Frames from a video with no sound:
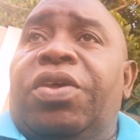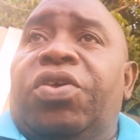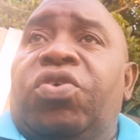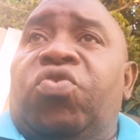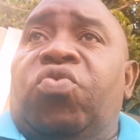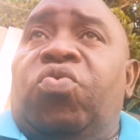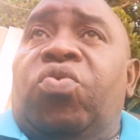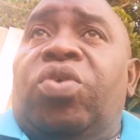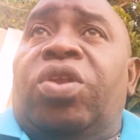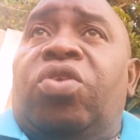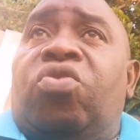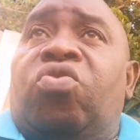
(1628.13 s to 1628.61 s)

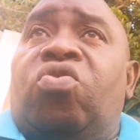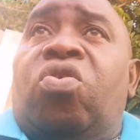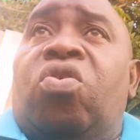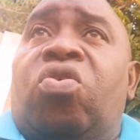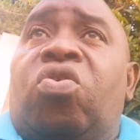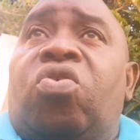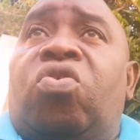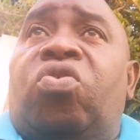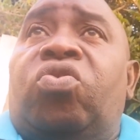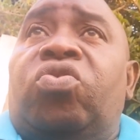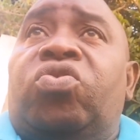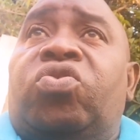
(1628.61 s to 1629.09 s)
You will go
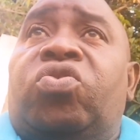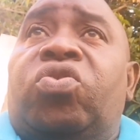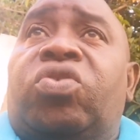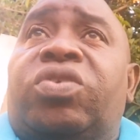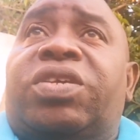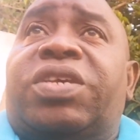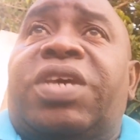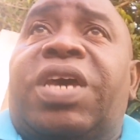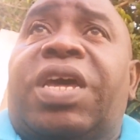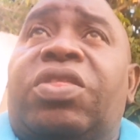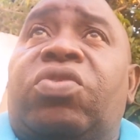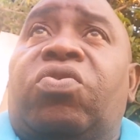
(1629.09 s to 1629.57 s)
all
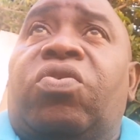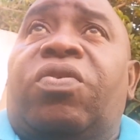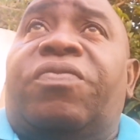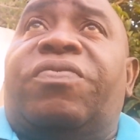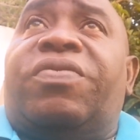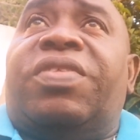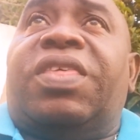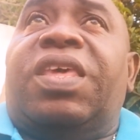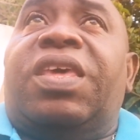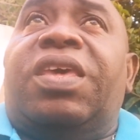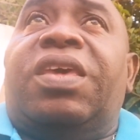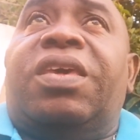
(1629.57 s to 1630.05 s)
those kind
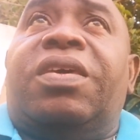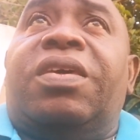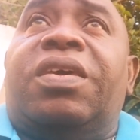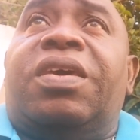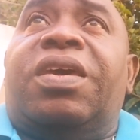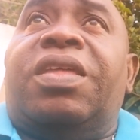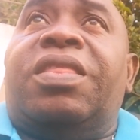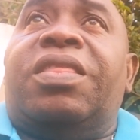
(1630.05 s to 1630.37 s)
of things,